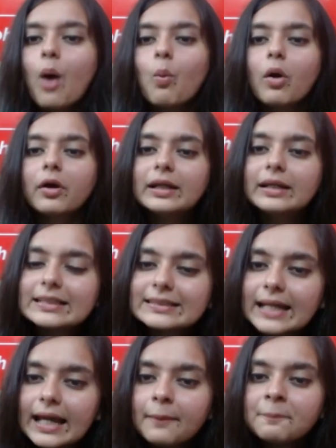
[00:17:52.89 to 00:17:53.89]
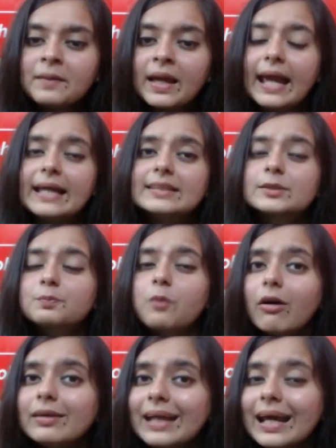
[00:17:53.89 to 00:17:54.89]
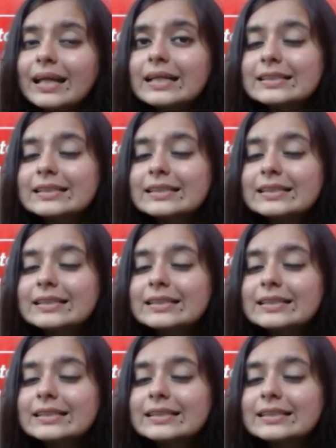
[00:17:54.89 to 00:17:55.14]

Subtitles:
What did he say? He spontaneously